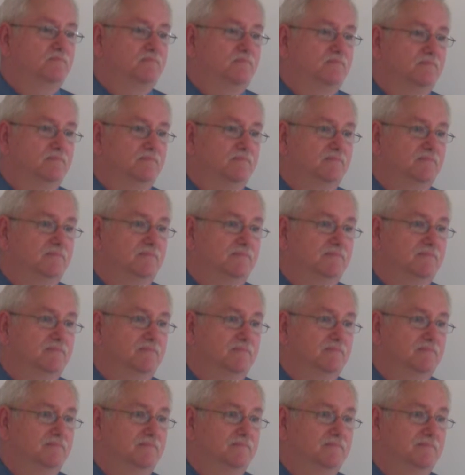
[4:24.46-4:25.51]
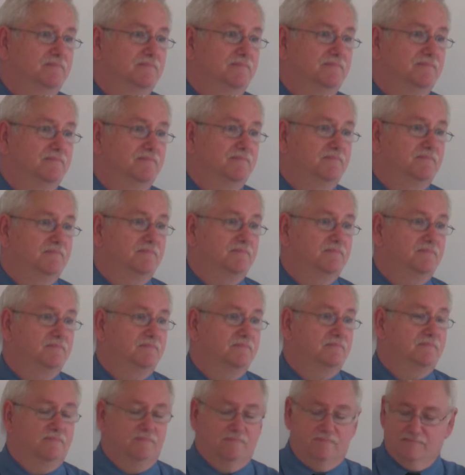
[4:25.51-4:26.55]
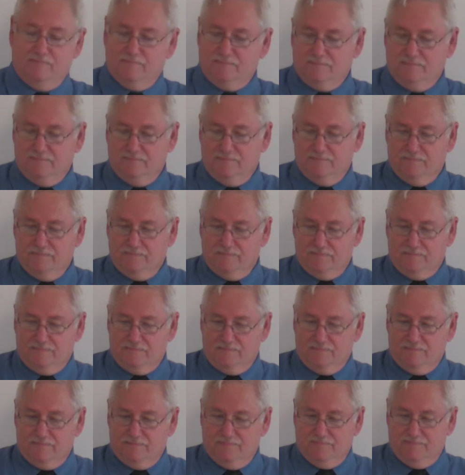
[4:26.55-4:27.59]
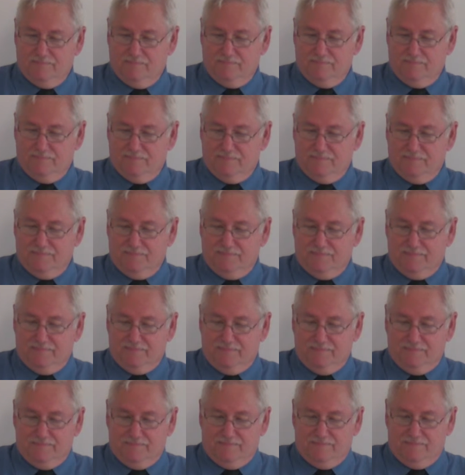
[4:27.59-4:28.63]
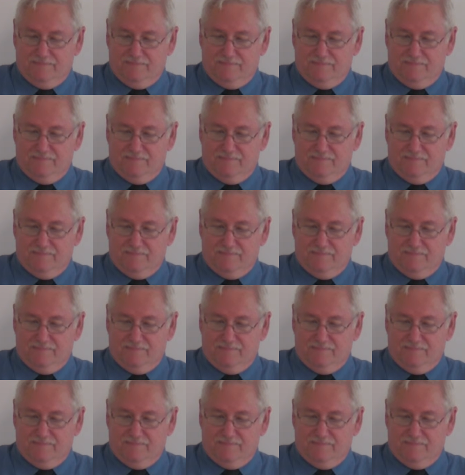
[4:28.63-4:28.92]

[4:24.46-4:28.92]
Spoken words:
Nothing is said.